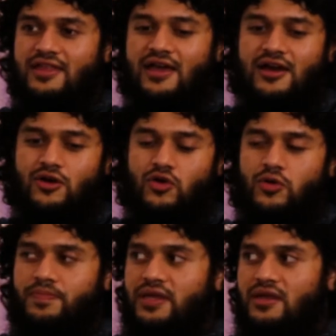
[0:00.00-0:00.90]
They got a
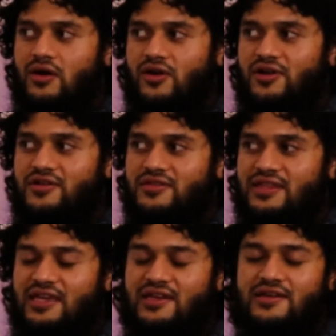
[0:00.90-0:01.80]
whole PR
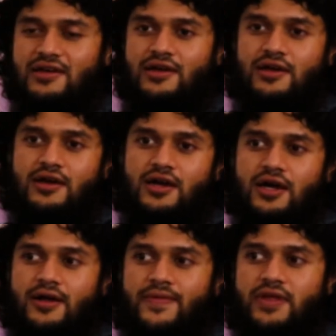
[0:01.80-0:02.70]
thing.
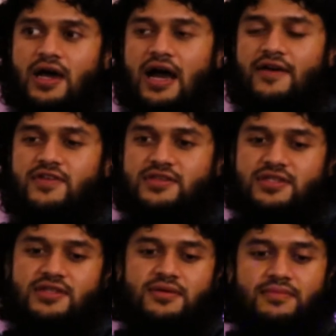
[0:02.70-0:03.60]

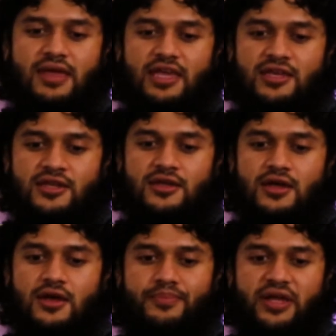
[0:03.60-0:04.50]
Obviously, the main
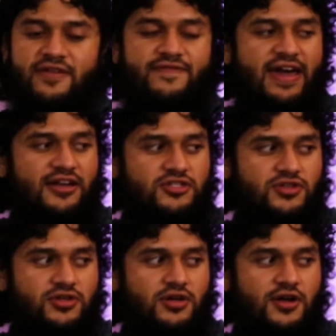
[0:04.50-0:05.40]

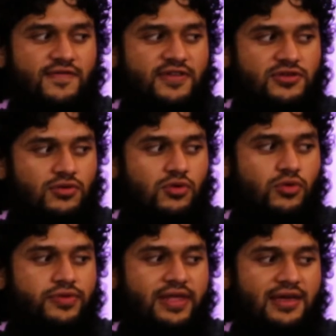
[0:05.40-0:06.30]
benefactor of this
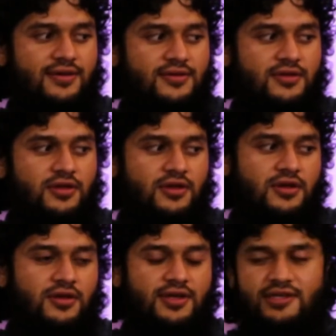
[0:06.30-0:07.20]
whole thing
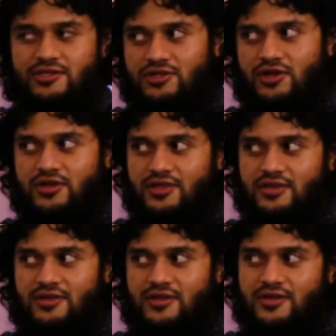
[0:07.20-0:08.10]
is
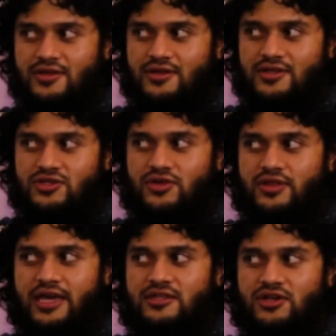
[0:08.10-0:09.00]
Turkey. So
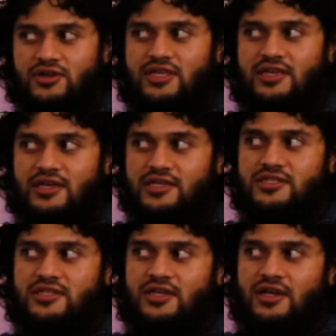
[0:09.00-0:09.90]
like Turkey
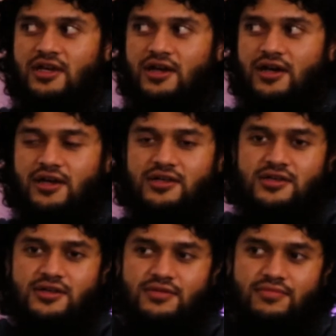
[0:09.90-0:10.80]
is
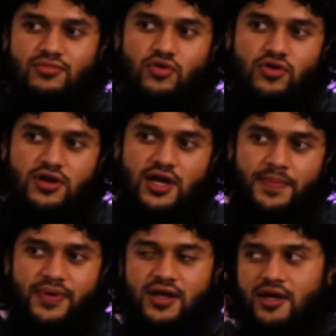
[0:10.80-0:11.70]
a more
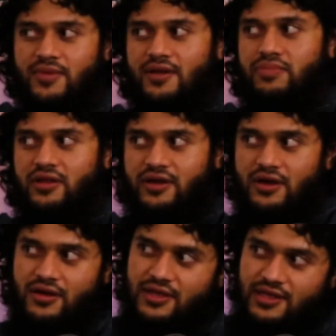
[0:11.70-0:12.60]
up and coming
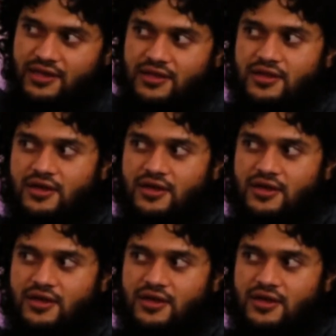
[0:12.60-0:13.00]
player in